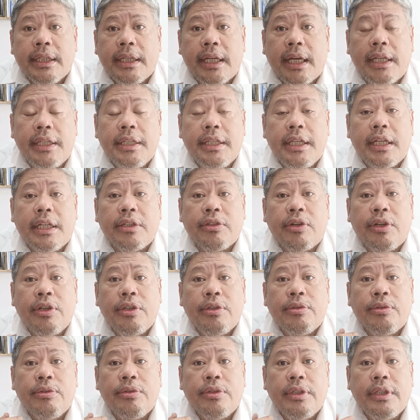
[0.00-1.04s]
and they are
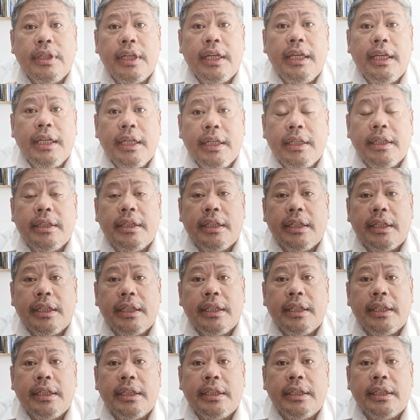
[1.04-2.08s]
going to take
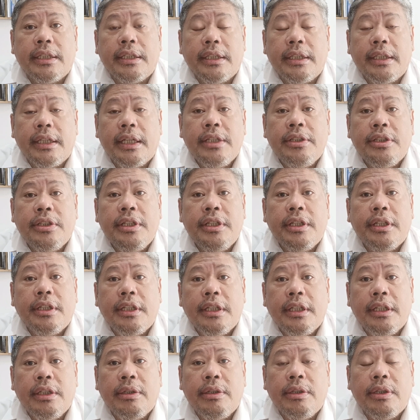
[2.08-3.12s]
the
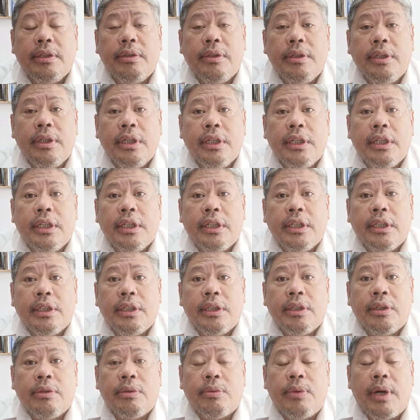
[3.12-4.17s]
engineering
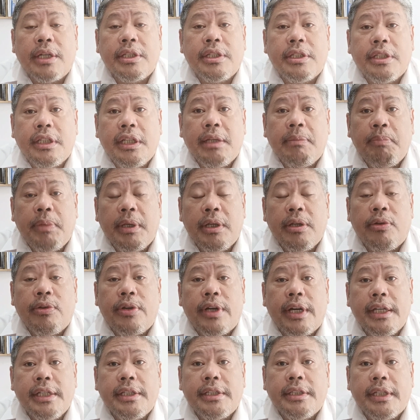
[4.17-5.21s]
watchkeeping
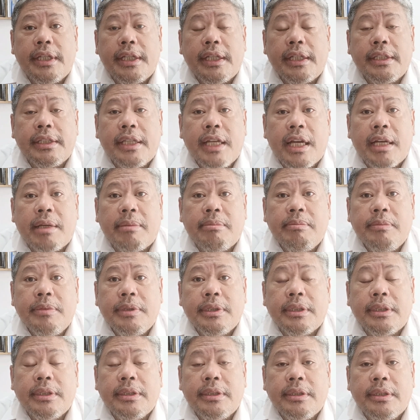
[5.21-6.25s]
OIC
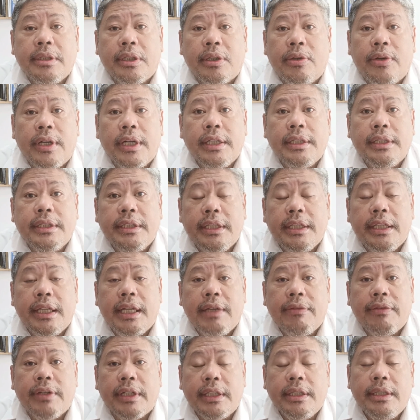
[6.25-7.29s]
exams, the OIC
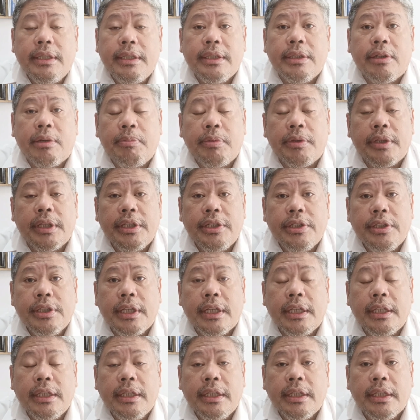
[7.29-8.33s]
level,
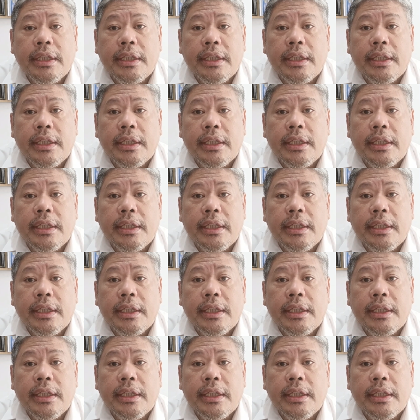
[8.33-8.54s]
operational,